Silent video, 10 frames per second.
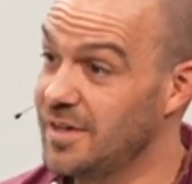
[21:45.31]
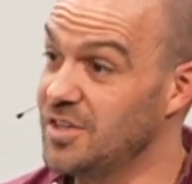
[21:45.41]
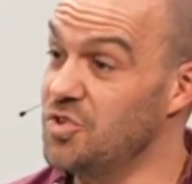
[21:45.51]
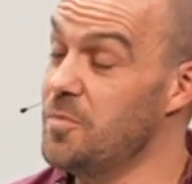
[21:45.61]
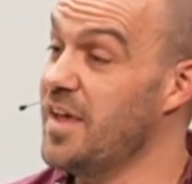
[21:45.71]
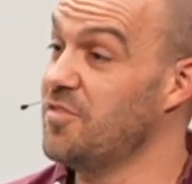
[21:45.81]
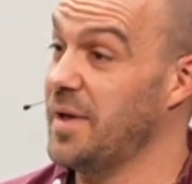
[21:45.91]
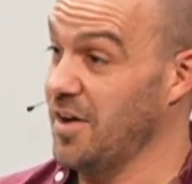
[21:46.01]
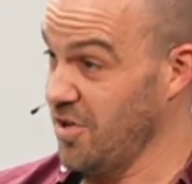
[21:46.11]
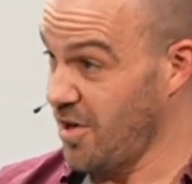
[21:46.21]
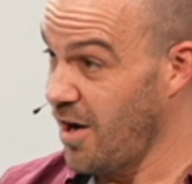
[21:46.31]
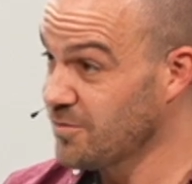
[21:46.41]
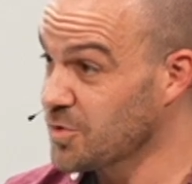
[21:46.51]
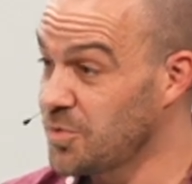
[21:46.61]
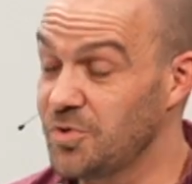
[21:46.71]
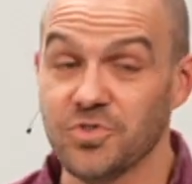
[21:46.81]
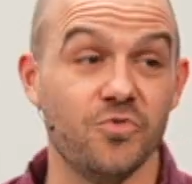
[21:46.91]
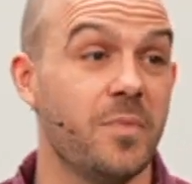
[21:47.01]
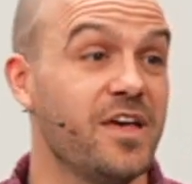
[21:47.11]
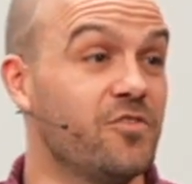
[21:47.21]
You may have been uncomfortable.
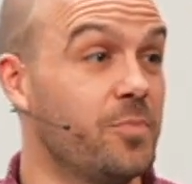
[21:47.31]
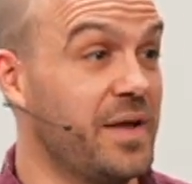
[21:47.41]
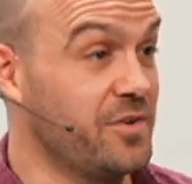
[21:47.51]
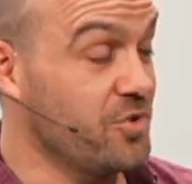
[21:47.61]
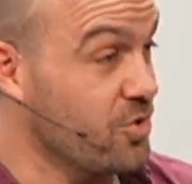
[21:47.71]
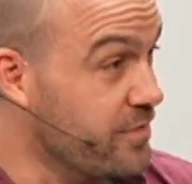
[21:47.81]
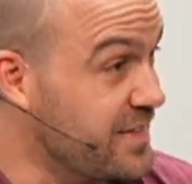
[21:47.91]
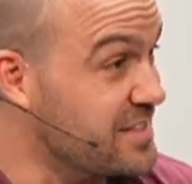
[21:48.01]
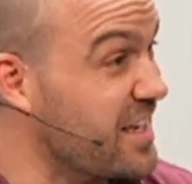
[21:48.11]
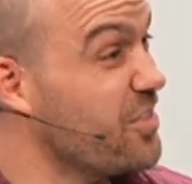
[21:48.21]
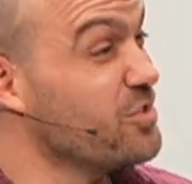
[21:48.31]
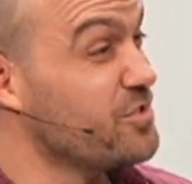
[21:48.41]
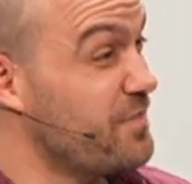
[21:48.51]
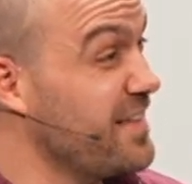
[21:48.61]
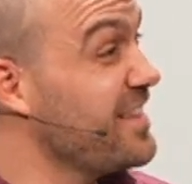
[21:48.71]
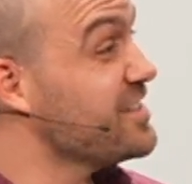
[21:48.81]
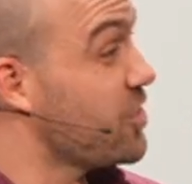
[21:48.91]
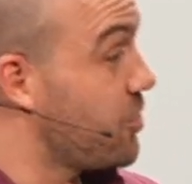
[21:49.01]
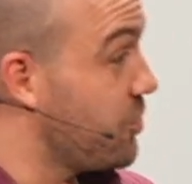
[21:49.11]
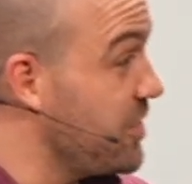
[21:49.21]
You may have been nervous, and those feelings
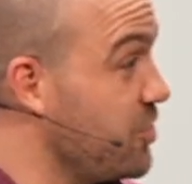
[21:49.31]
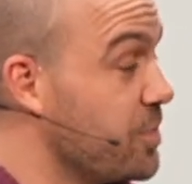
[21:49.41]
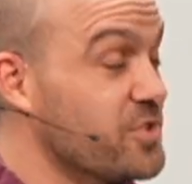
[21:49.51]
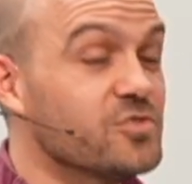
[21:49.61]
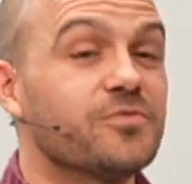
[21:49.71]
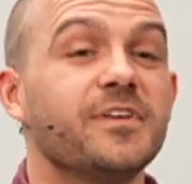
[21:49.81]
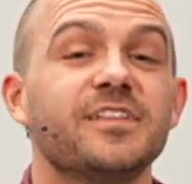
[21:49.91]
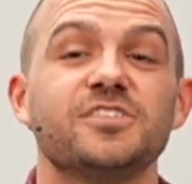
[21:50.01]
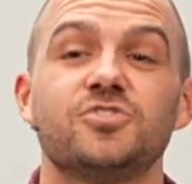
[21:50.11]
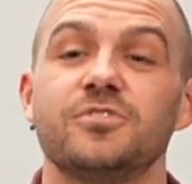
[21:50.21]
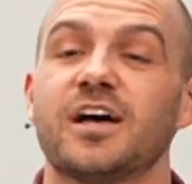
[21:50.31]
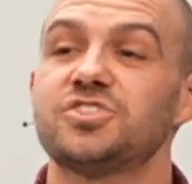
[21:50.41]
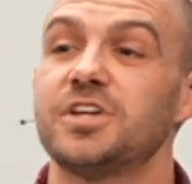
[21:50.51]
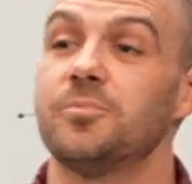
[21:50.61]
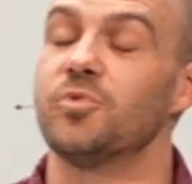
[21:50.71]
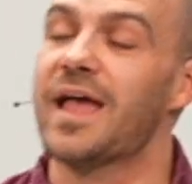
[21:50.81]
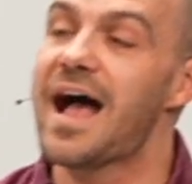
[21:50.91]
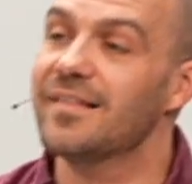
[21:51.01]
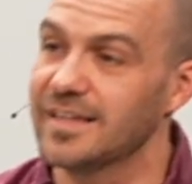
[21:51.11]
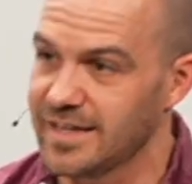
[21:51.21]
are real, but those feelings do not shape
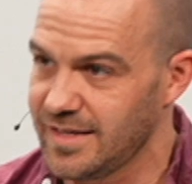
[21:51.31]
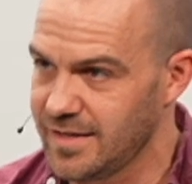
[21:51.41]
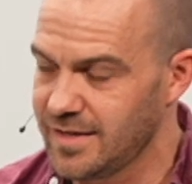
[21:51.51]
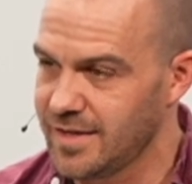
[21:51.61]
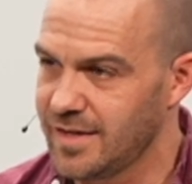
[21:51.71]
reality.